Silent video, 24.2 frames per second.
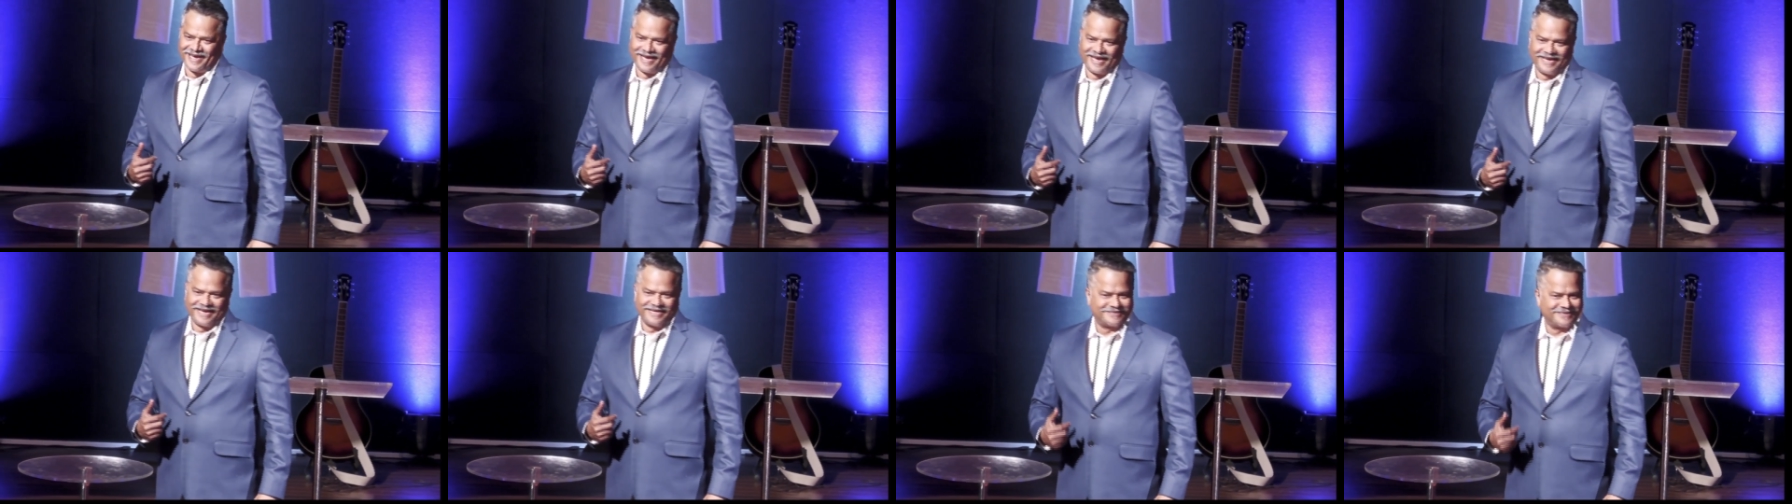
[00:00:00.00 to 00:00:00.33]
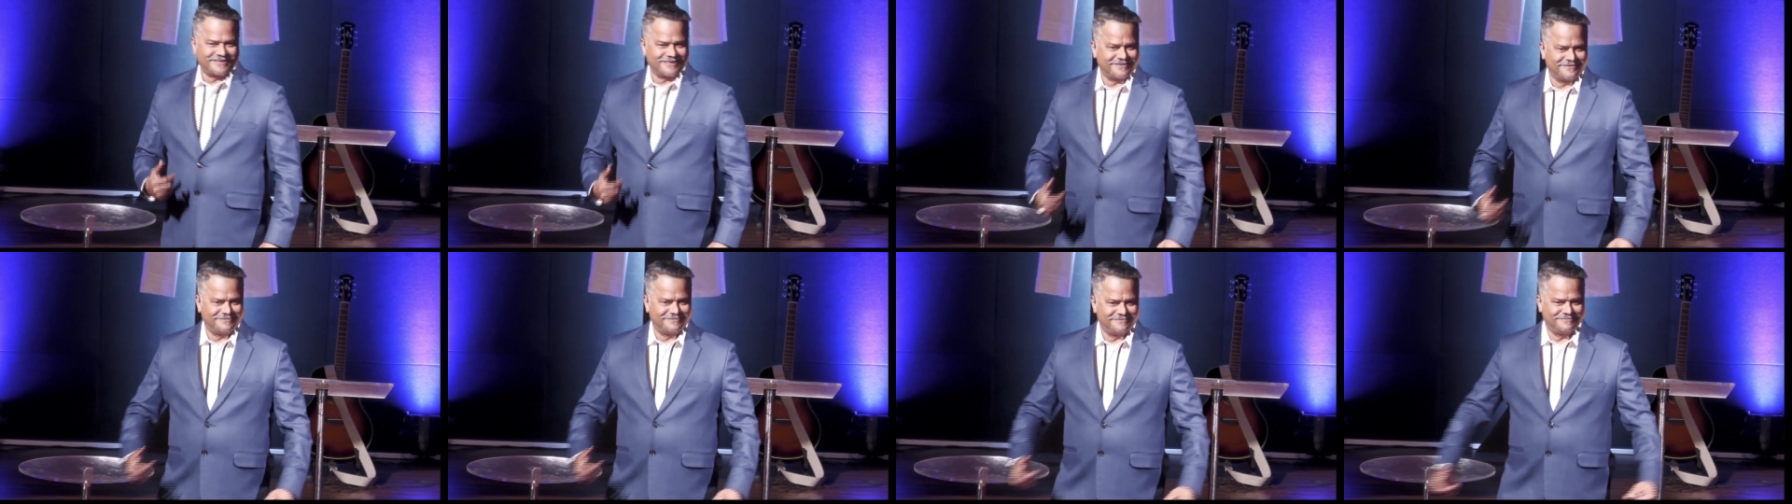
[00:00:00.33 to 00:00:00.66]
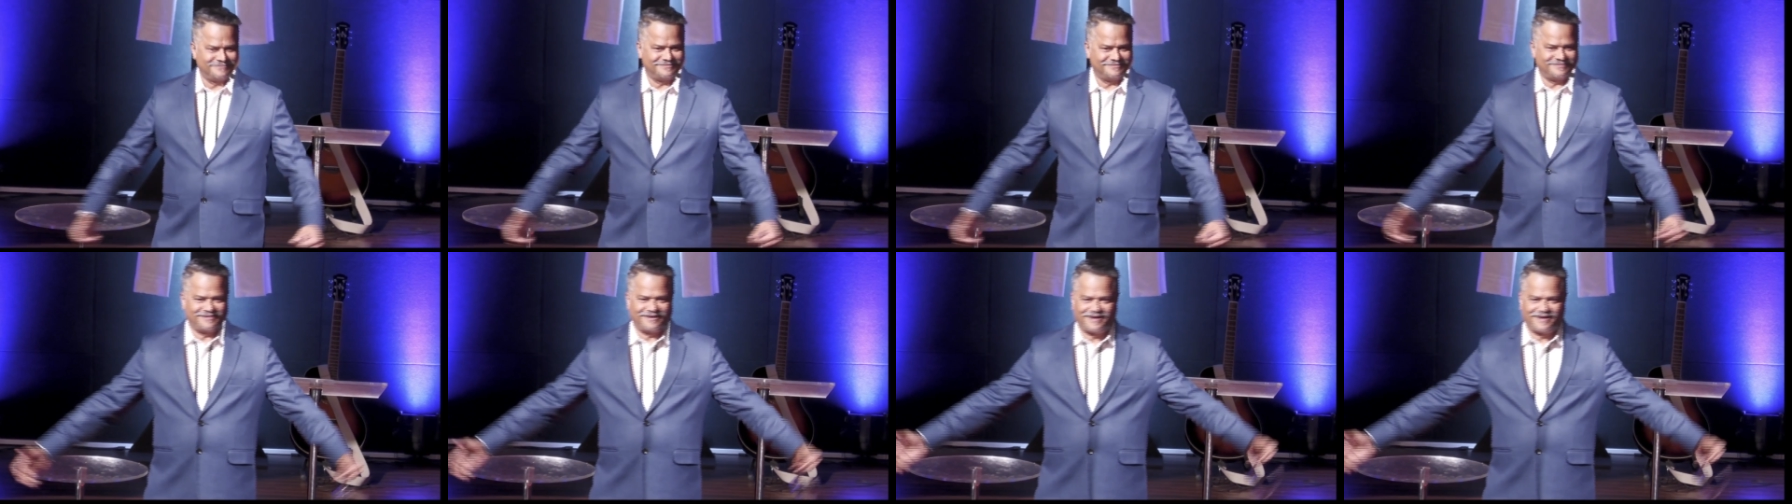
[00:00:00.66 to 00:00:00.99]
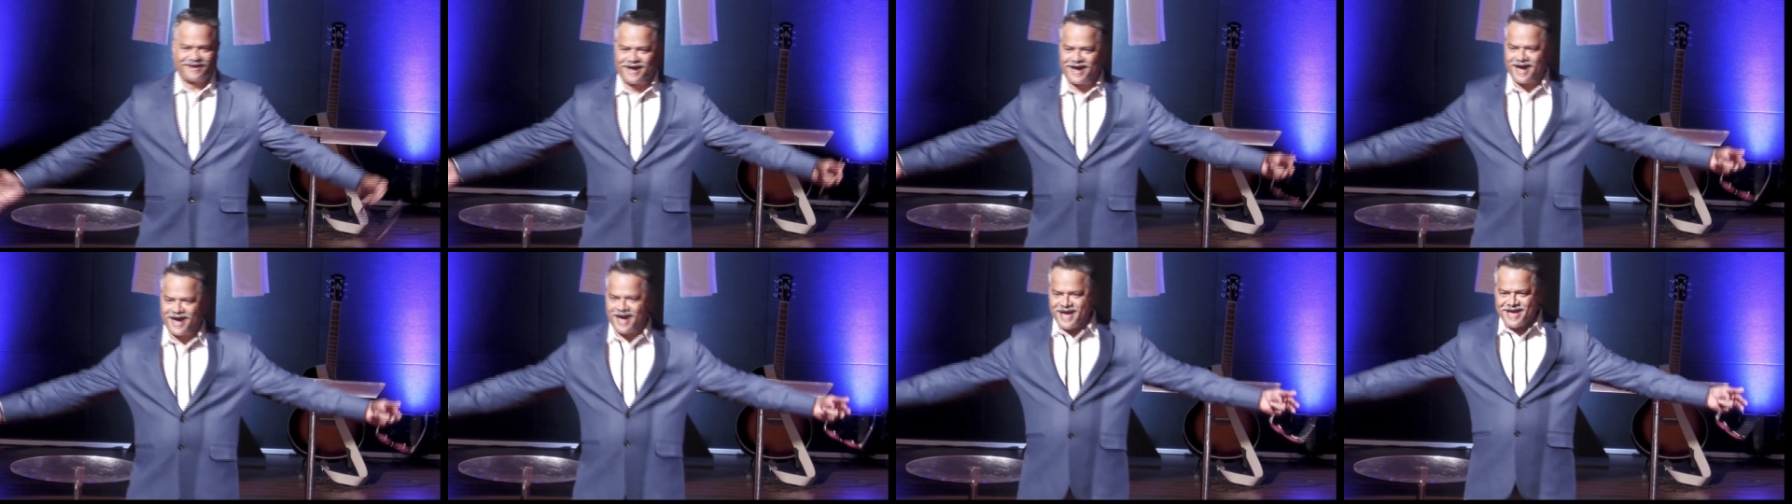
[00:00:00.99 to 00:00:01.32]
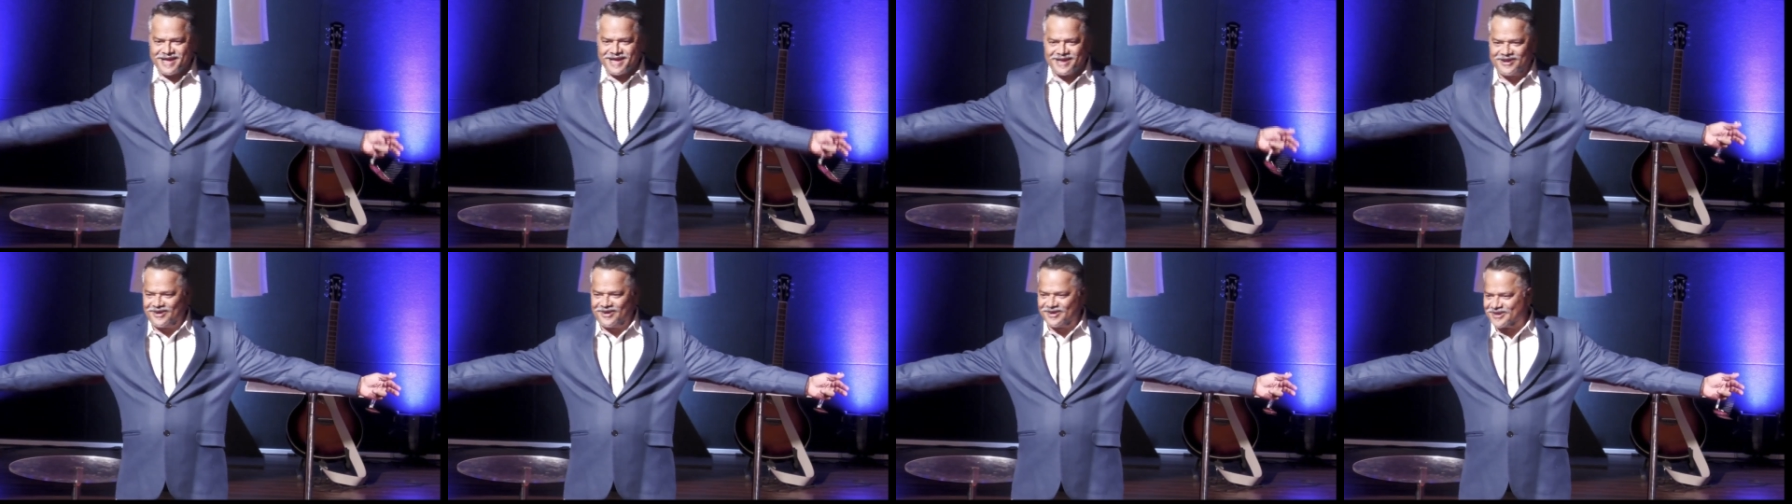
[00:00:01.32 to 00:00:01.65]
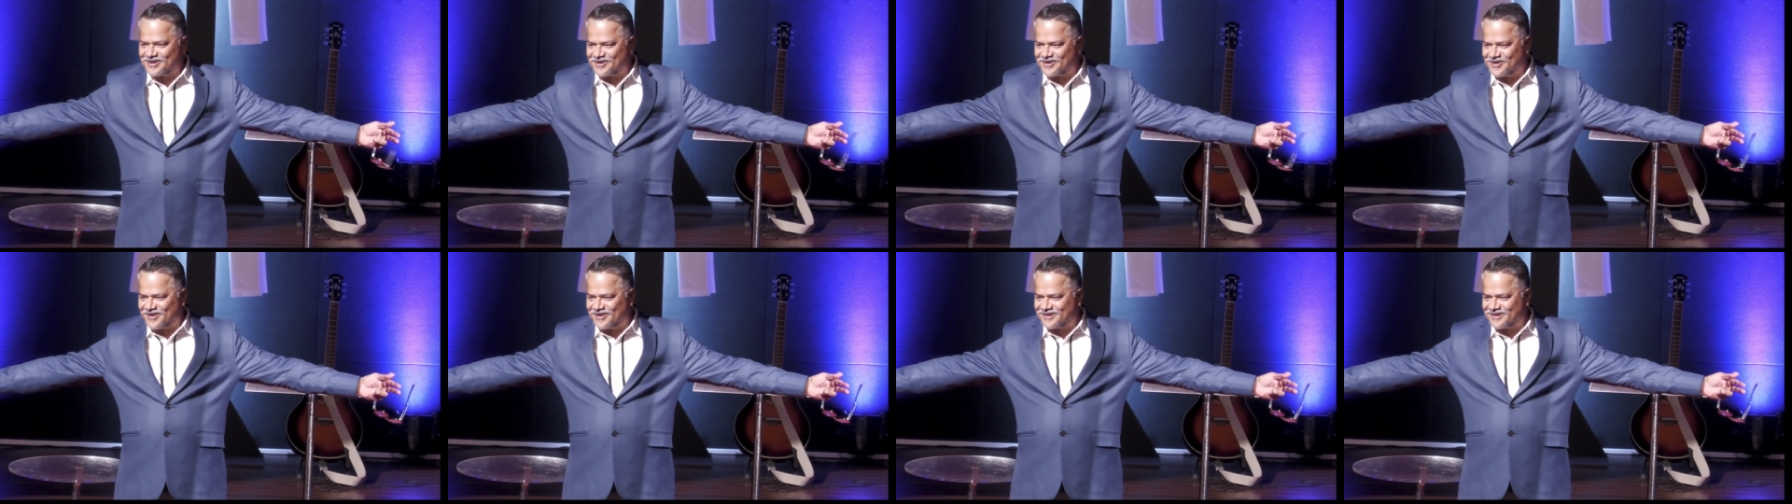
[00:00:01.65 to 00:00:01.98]
he said, I got
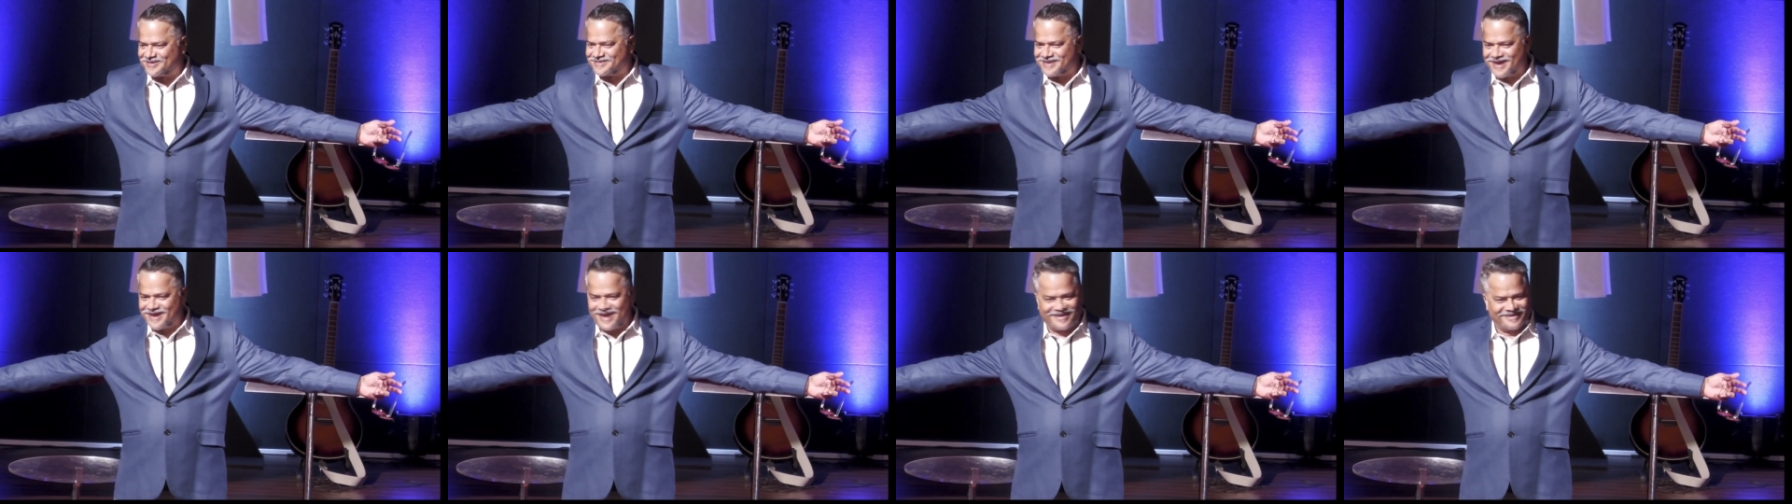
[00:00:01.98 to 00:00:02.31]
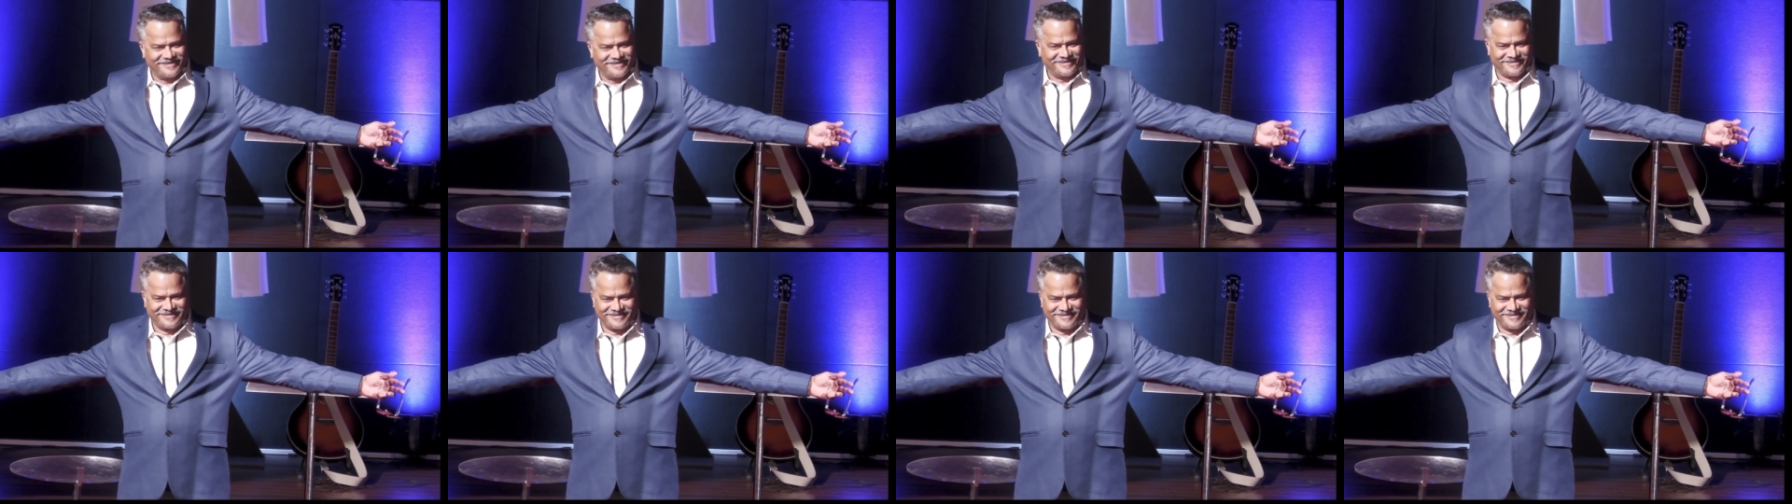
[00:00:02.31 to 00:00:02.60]
it all done.